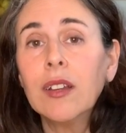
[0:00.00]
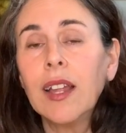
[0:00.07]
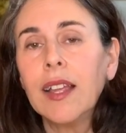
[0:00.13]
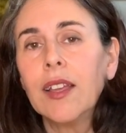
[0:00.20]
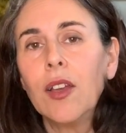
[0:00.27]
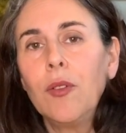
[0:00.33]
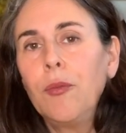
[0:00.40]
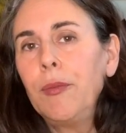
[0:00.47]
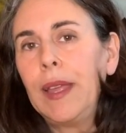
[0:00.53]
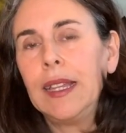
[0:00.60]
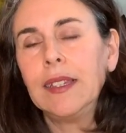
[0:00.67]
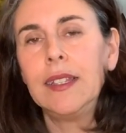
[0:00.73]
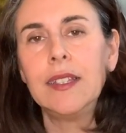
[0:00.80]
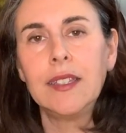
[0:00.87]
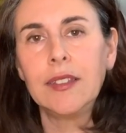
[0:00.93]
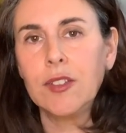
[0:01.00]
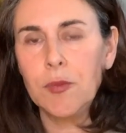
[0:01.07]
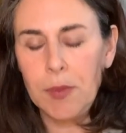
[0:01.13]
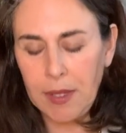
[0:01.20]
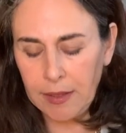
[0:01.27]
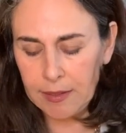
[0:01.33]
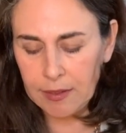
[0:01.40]
I go mainly just to
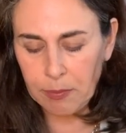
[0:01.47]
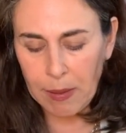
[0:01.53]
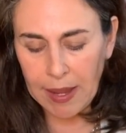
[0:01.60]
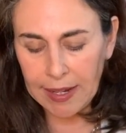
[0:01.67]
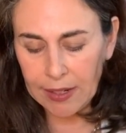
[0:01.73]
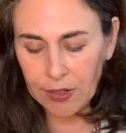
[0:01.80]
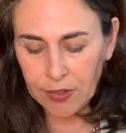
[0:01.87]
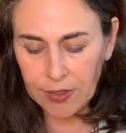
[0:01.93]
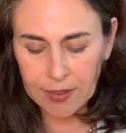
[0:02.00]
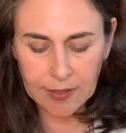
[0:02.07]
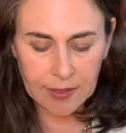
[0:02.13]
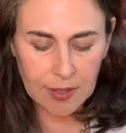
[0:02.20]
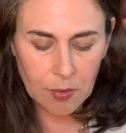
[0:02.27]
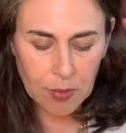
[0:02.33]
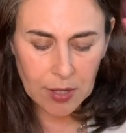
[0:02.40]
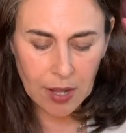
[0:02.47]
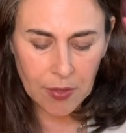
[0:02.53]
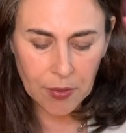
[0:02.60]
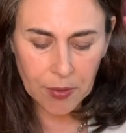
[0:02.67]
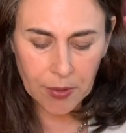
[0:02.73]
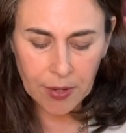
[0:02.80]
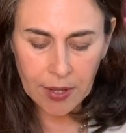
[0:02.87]
be inspired and see what
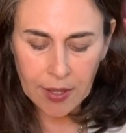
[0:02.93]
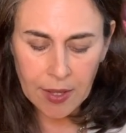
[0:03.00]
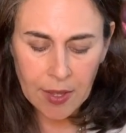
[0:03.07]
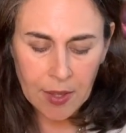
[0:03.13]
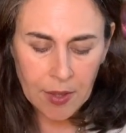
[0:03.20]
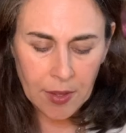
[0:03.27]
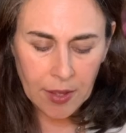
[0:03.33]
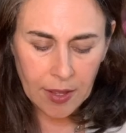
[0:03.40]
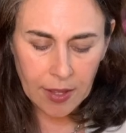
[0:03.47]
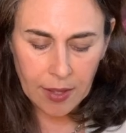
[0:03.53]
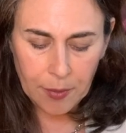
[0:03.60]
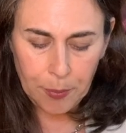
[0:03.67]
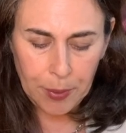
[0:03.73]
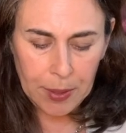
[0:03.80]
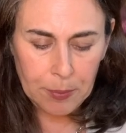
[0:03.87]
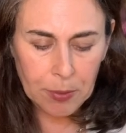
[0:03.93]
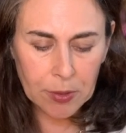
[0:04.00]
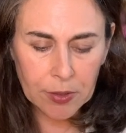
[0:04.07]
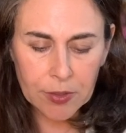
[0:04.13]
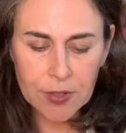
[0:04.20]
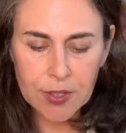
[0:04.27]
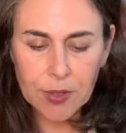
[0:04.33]
other uh, people
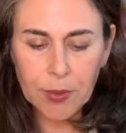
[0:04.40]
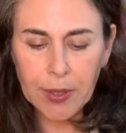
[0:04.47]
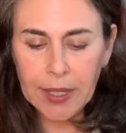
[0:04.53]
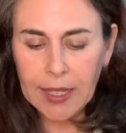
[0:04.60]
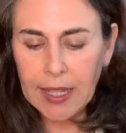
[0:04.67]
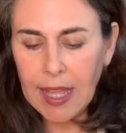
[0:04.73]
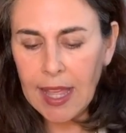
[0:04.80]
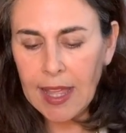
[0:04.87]
are doing.